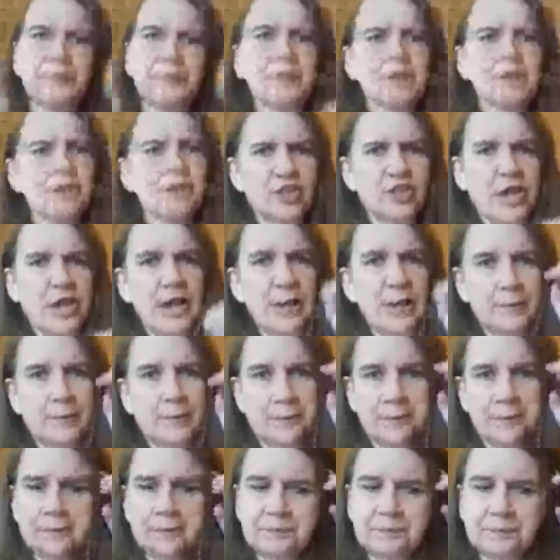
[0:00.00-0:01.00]
Good job.
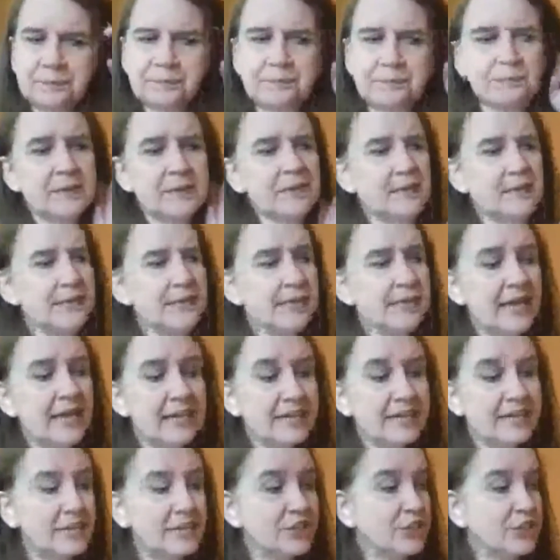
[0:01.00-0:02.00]

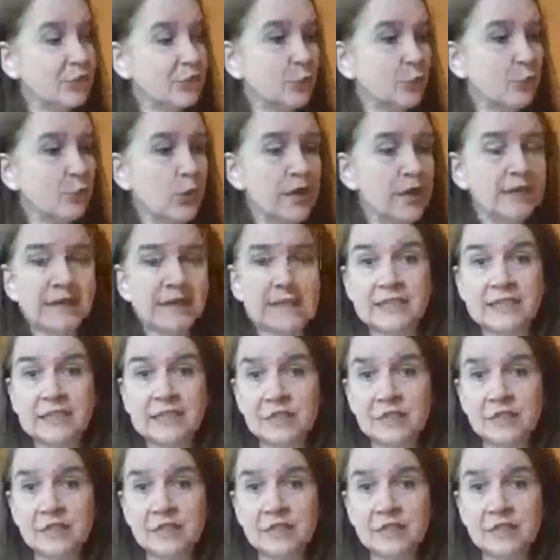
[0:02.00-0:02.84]
Let's do 1 little,